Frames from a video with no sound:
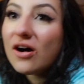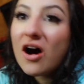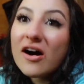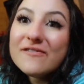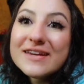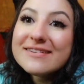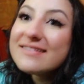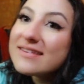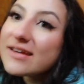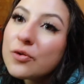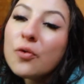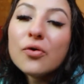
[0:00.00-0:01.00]
Obviously,
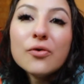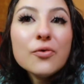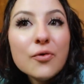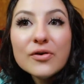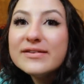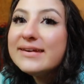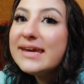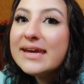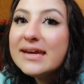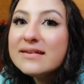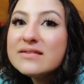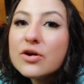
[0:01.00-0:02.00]
coral
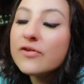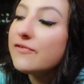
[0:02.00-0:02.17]
quarantines are